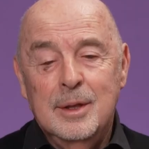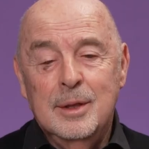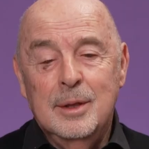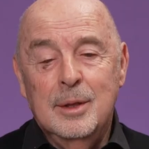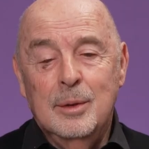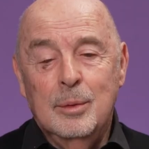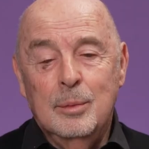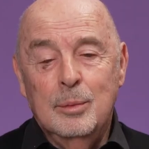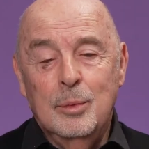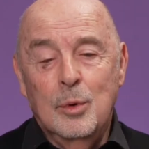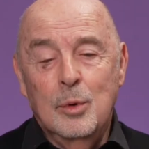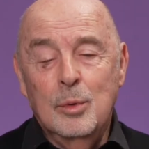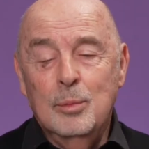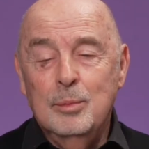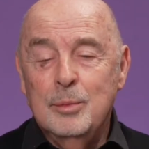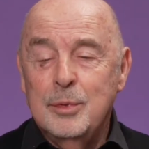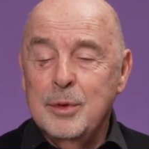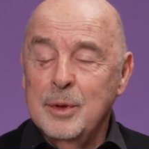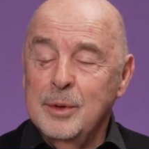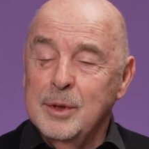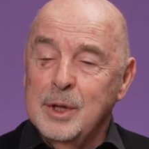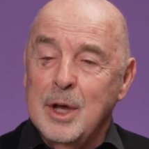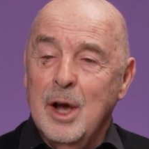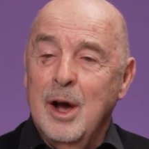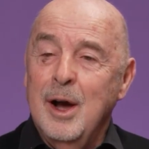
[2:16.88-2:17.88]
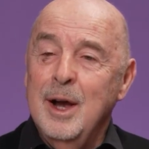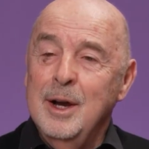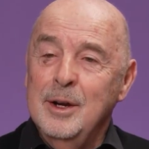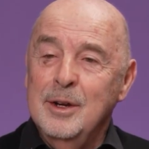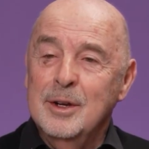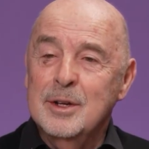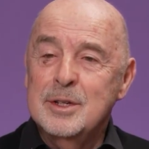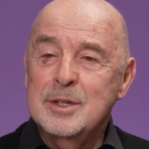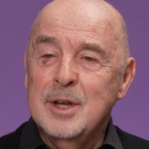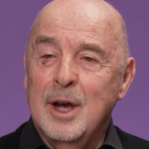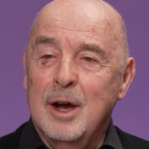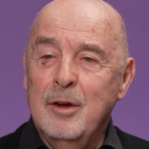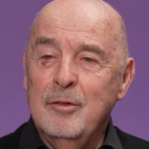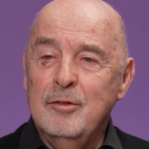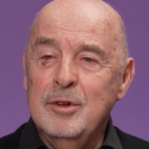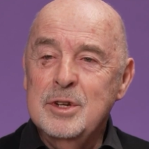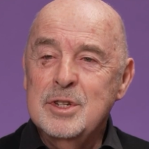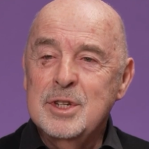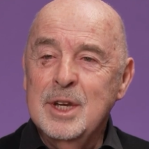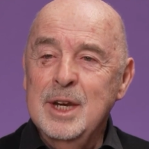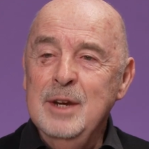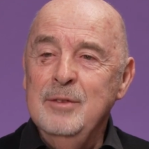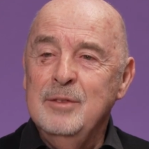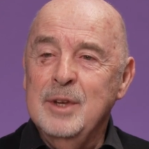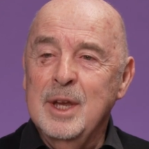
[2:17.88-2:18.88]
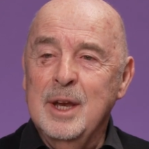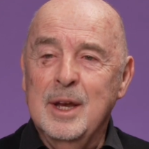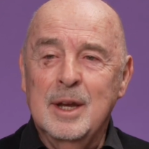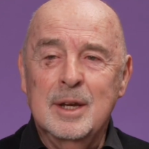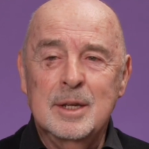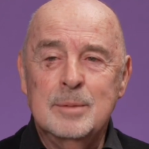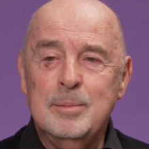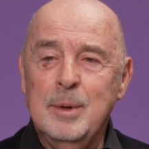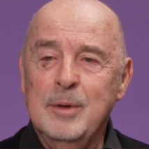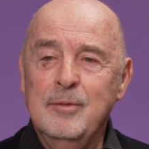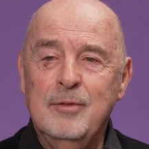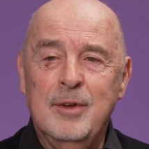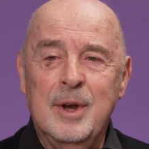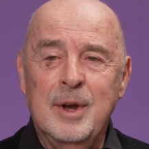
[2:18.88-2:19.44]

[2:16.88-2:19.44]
The warmth and kindness that I've received here has been